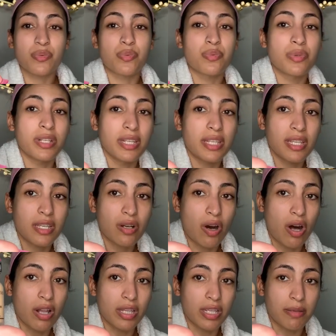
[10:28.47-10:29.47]
really
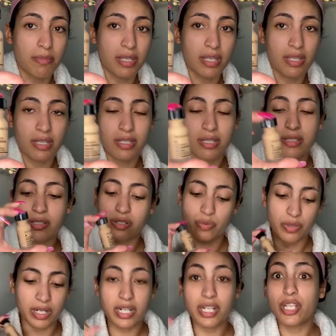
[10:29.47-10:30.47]
calling me. So
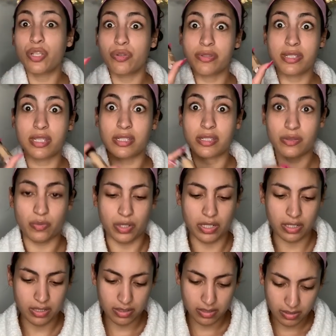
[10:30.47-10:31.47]
we're gonna use this
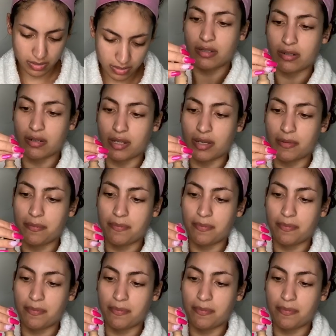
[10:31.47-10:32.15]
one. Okay.